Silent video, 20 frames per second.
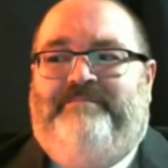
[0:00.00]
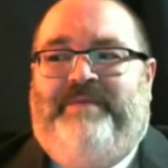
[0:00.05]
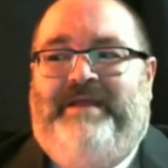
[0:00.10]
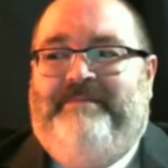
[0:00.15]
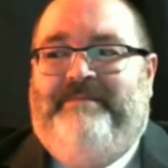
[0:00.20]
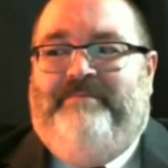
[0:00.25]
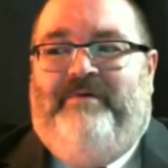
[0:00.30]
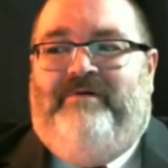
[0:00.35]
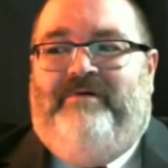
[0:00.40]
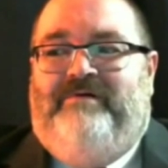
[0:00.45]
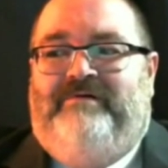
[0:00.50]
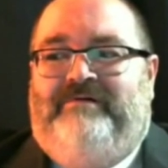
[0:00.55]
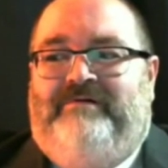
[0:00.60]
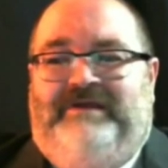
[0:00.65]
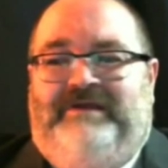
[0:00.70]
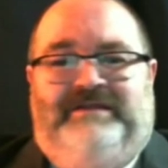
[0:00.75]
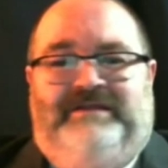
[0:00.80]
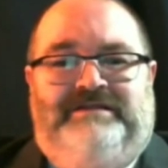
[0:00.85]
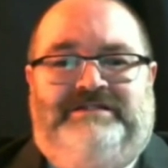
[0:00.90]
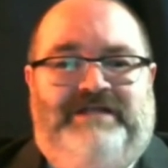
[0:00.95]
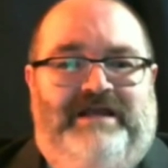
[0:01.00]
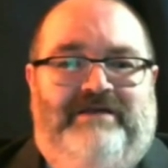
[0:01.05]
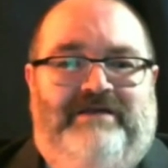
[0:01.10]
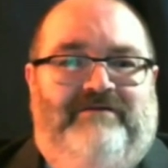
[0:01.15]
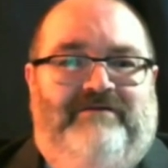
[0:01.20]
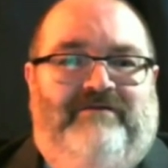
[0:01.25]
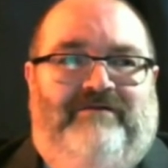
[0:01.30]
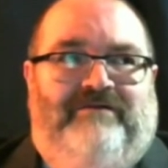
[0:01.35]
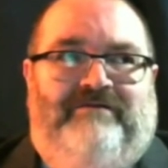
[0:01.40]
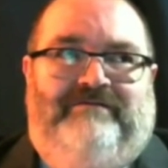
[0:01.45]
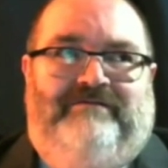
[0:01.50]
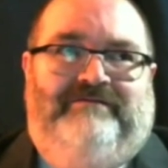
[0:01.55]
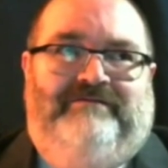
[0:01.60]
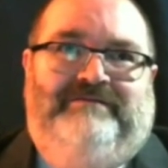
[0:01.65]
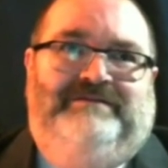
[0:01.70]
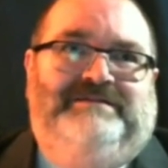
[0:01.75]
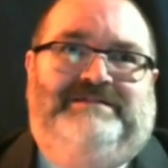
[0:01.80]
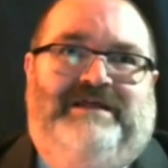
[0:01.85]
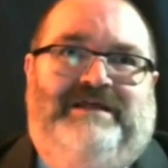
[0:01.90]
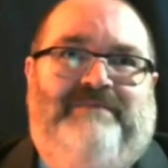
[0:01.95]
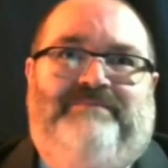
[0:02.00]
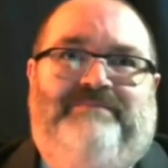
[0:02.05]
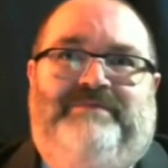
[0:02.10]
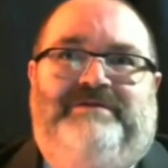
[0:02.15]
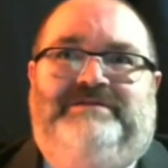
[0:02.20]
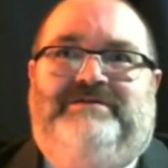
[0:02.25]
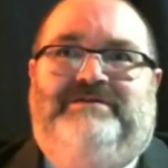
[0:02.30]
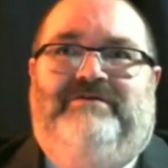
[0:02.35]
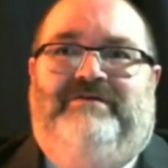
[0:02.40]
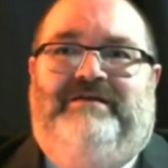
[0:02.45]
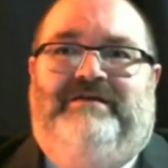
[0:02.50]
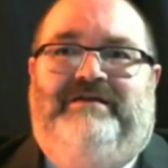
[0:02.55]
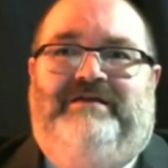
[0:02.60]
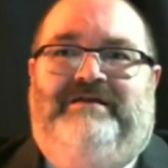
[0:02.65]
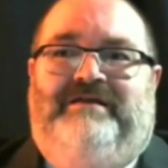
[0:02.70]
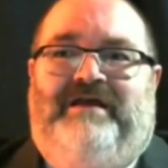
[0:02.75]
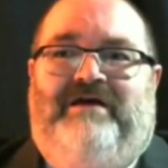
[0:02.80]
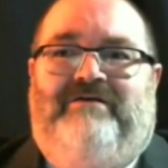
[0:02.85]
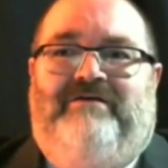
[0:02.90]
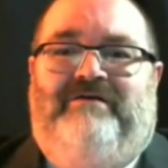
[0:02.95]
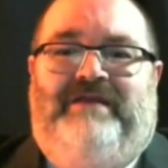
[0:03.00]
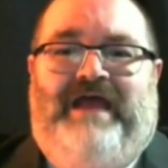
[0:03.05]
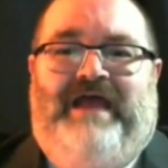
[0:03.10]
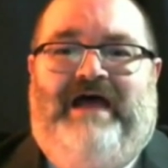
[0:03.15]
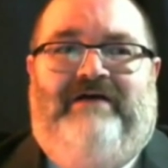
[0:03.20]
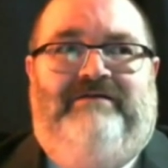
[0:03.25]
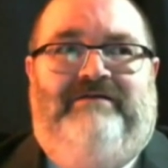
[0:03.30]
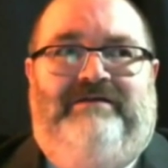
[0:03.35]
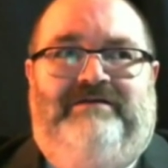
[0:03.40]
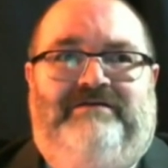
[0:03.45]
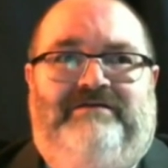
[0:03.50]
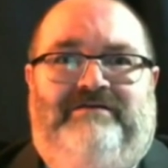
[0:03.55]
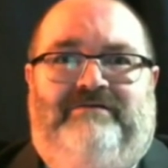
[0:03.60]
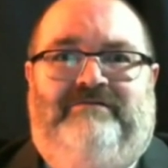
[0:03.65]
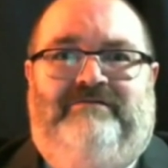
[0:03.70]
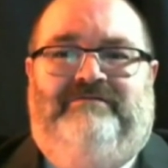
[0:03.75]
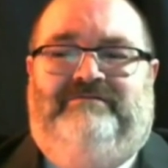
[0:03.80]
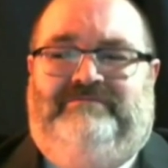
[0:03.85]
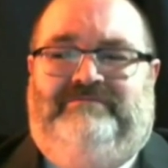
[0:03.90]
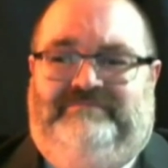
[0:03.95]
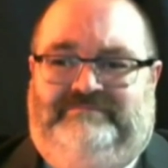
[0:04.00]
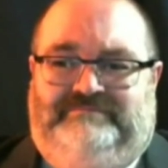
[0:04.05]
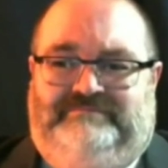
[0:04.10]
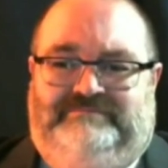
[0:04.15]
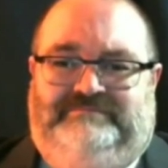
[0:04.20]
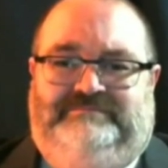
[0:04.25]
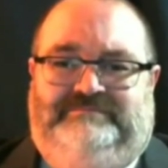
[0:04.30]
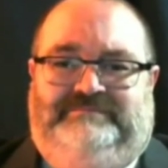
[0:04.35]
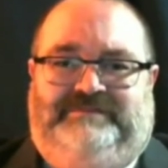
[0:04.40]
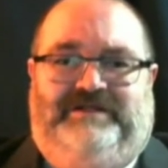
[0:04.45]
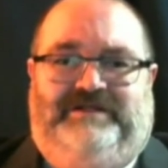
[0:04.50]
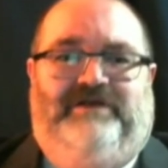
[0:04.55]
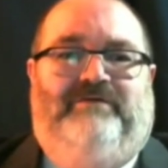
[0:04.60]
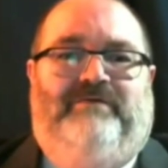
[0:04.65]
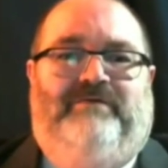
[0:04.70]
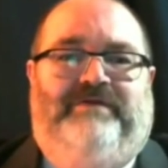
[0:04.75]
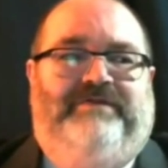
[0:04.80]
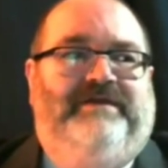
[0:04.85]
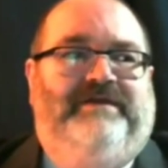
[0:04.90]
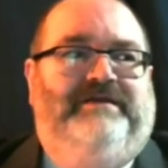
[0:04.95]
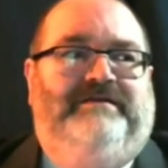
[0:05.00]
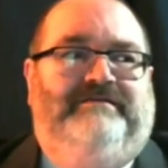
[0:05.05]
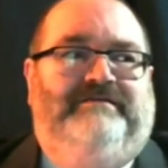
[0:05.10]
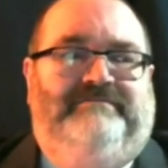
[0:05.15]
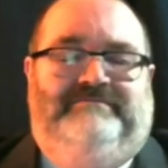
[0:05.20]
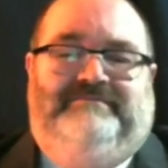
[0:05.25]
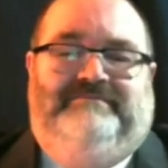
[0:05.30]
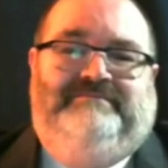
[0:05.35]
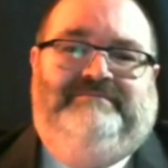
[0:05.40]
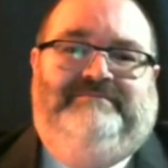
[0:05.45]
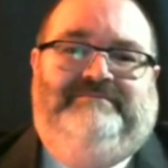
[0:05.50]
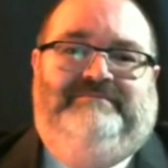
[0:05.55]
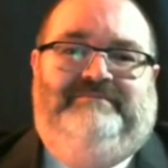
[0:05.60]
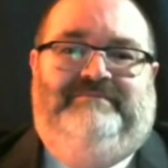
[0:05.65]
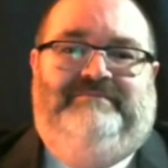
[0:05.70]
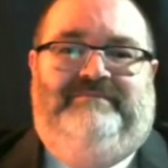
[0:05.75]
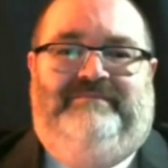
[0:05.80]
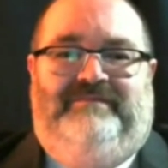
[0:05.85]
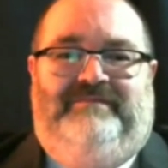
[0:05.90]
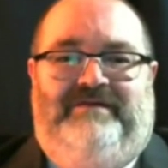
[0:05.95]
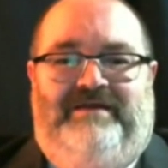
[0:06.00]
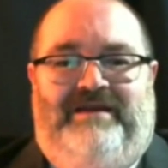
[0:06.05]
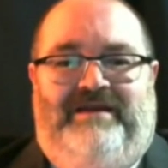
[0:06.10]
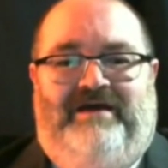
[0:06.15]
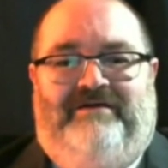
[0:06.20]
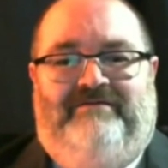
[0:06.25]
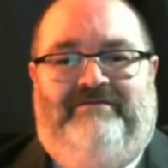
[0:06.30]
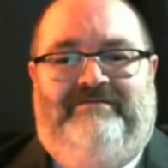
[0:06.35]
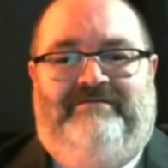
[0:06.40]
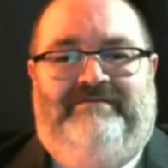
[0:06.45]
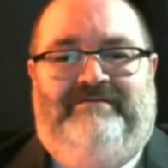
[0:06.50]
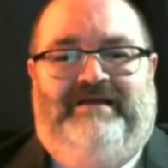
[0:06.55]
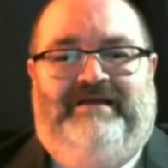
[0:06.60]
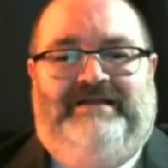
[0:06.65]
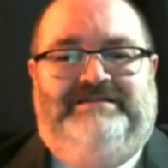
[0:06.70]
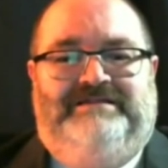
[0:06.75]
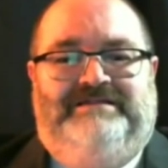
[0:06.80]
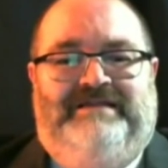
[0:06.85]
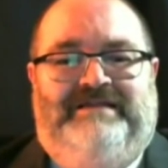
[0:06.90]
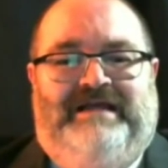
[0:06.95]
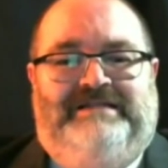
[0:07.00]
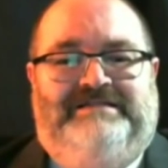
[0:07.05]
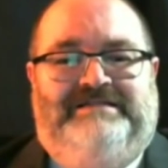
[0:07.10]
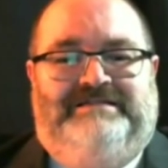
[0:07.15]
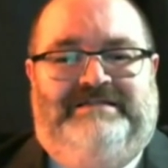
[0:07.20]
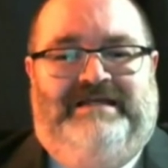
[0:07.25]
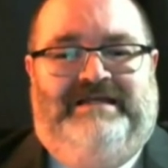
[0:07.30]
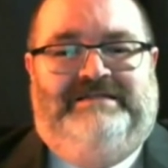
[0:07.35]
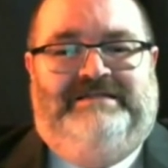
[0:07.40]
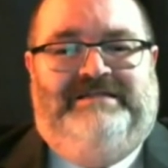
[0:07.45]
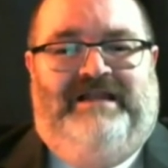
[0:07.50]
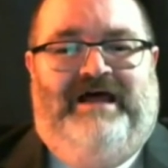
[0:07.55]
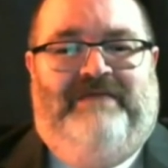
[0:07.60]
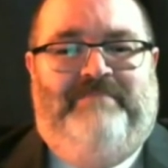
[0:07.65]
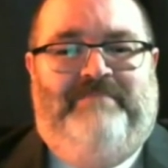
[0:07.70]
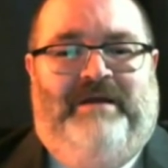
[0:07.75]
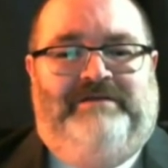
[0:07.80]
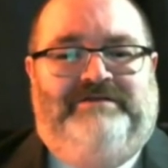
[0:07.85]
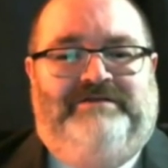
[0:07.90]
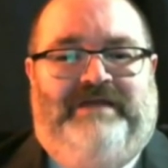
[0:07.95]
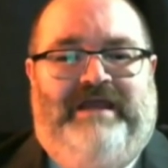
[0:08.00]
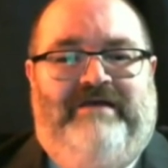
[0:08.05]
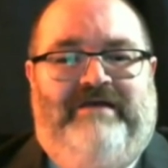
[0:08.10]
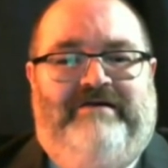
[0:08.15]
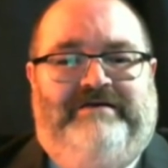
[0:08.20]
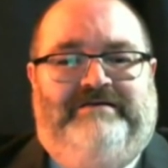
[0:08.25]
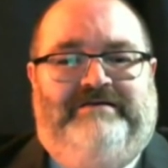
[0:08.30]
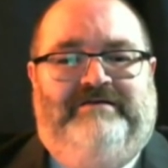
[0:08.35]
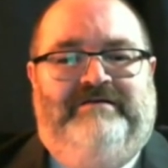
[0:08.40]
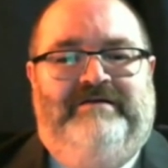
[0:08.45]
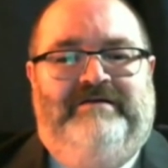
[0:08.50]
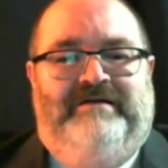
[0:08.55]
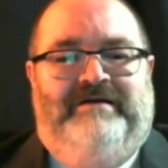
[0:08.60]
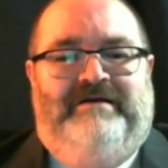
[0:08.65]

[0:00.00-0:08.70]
people in general, something's going to go, and how you deal with it, that says a lot about your character,